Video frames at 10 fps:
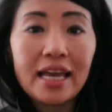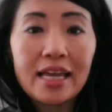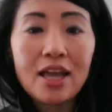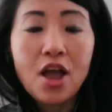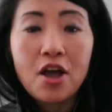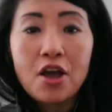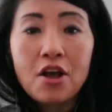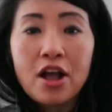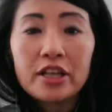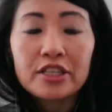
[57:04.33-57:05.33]
a
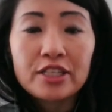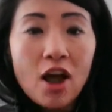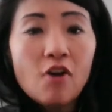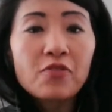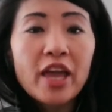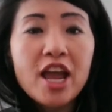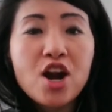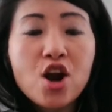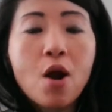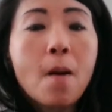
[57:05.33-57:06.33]

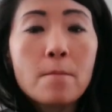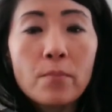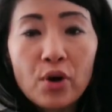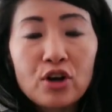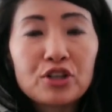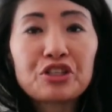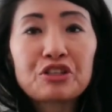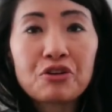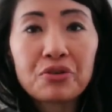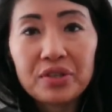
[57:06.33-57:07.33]
self-care
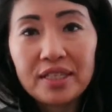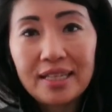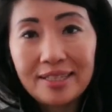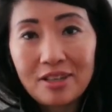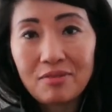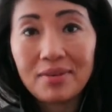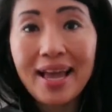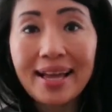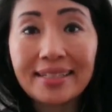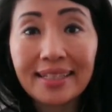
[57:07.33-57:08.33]
personal system,
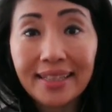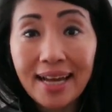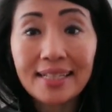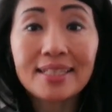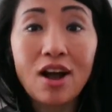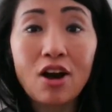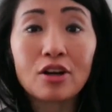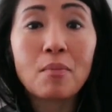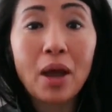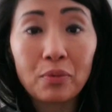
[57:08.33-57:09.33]
and that is
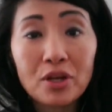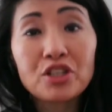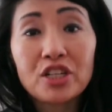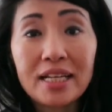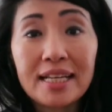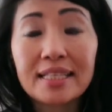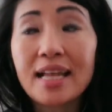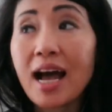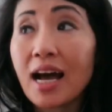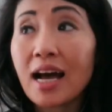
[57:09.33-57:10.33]
on my wish
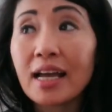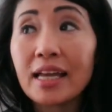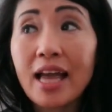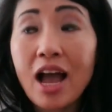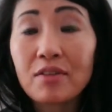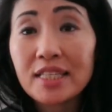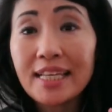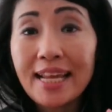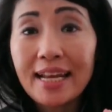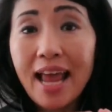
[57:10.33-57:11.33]
list. I have
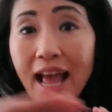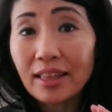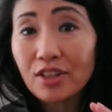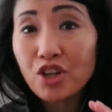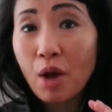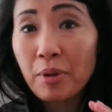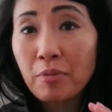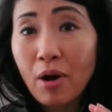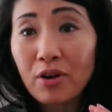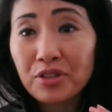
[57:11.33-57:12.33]
seen it at the
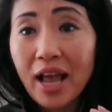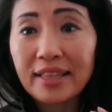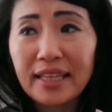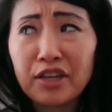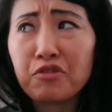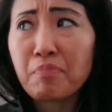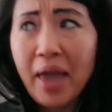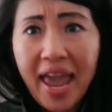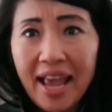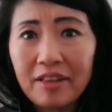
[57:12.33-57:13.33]
shopping malls. I think you
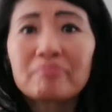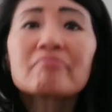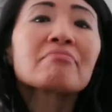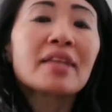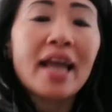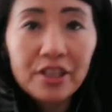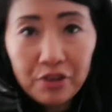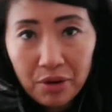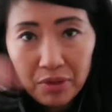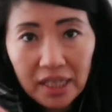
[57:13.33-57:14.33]
pay and
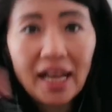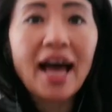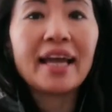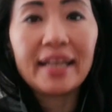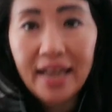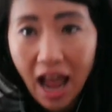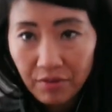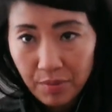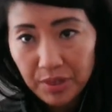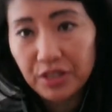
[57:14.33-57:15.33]
you can recline and
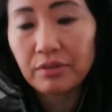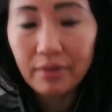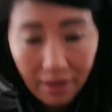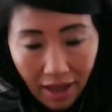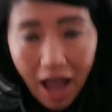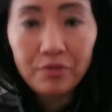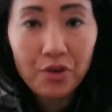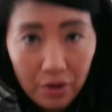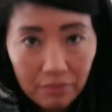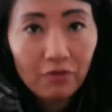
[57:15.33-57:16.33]
have
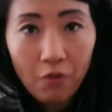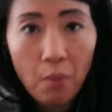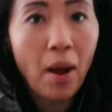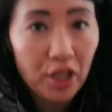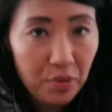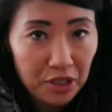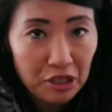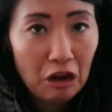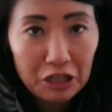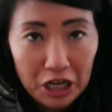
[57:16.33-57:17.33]
your full body
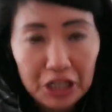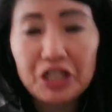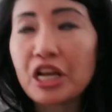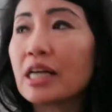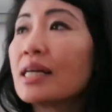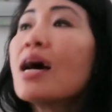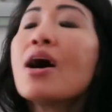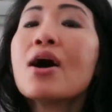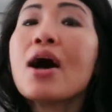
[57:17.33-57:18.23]
massage in the chair.